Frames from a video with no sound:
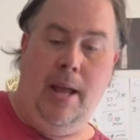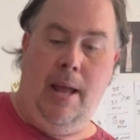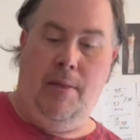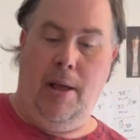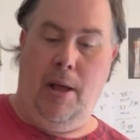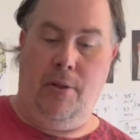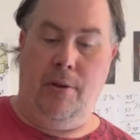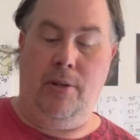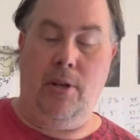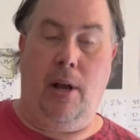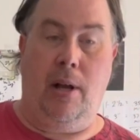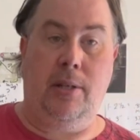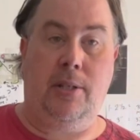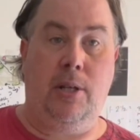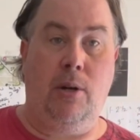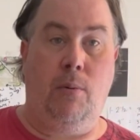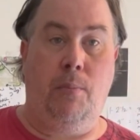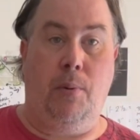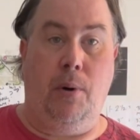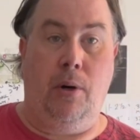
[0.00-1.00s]
Now there's
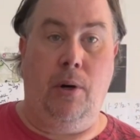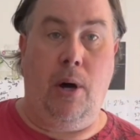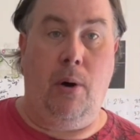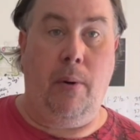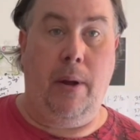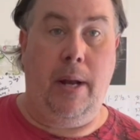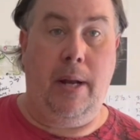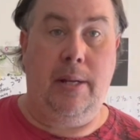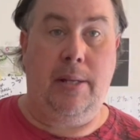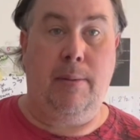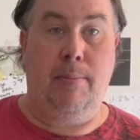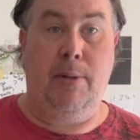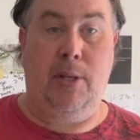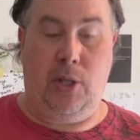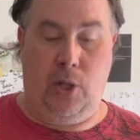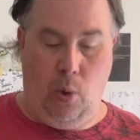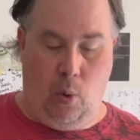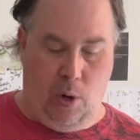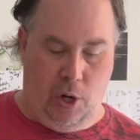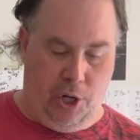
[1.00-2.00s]
also below it some
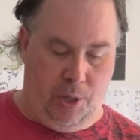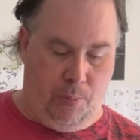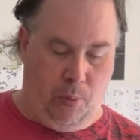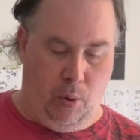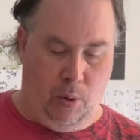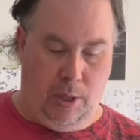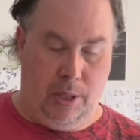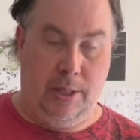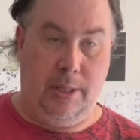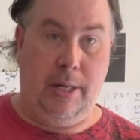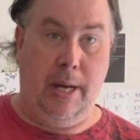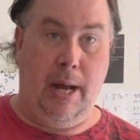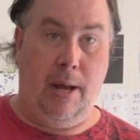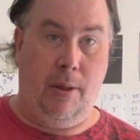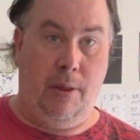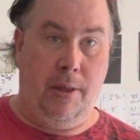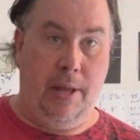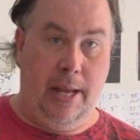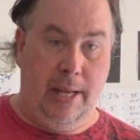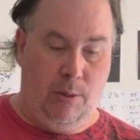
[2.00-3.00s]
storage ports. Now
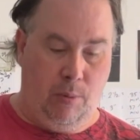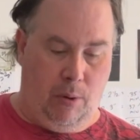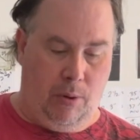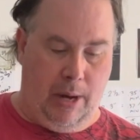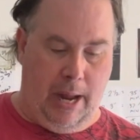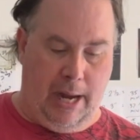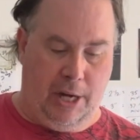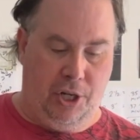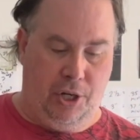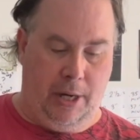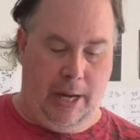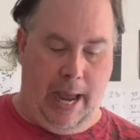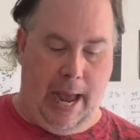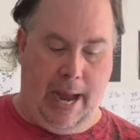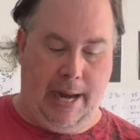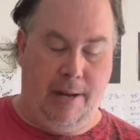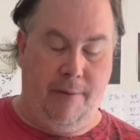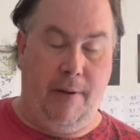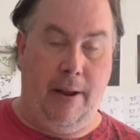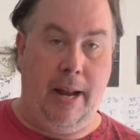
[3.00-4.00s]
these won't actually
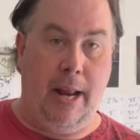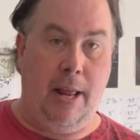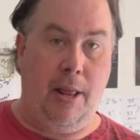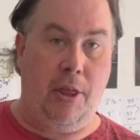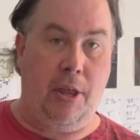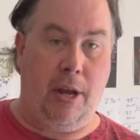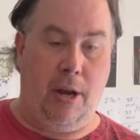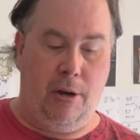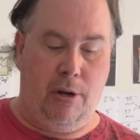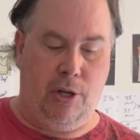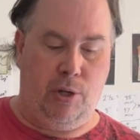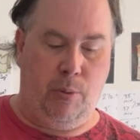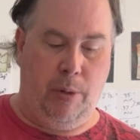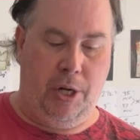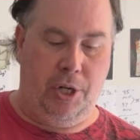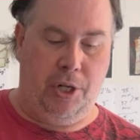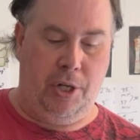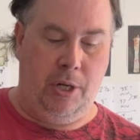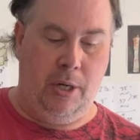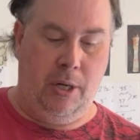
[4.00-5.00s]
activate anything on your
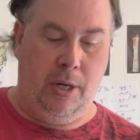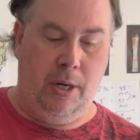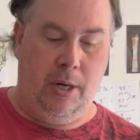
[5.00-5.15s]
Switch.